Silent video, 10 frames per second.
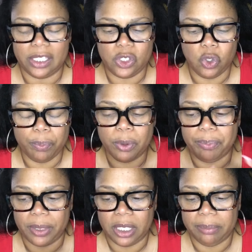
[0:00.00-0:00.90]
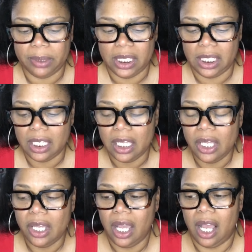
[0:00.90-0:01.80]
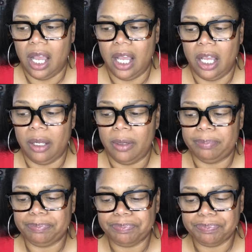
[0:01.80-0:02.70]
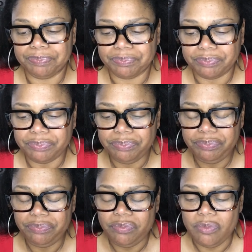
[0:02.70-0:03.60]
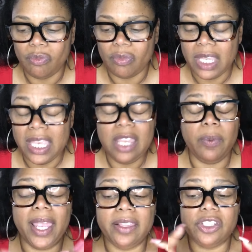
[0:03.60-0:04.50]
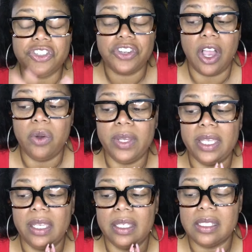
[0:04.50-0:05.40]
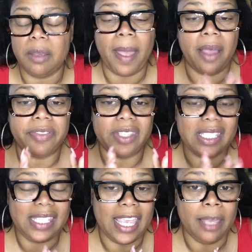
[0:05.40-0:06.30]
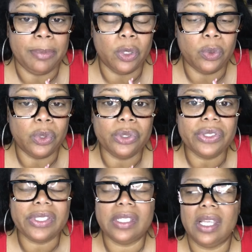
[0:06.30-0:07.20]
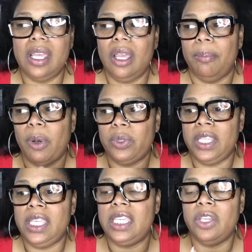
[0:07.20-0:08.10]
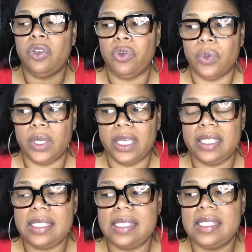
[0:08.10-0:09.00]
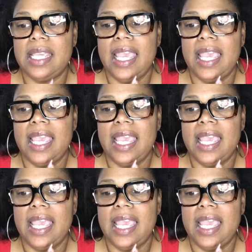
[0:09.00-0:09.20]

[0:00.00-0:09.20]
Super bubbly. Um, anyway, the show is about the Samuels, Monique and Chris.